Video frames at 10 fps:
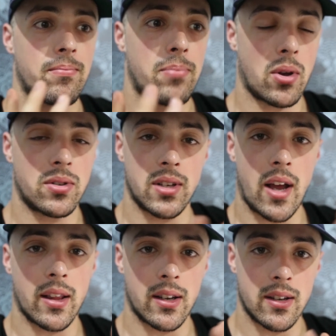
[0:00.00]

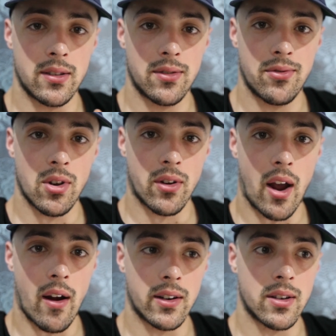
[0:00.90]
personalities for your
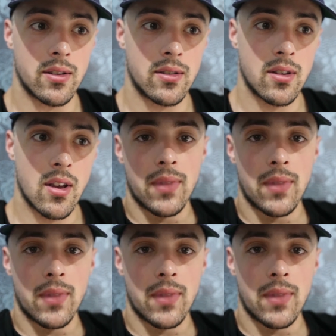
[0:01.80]
characters.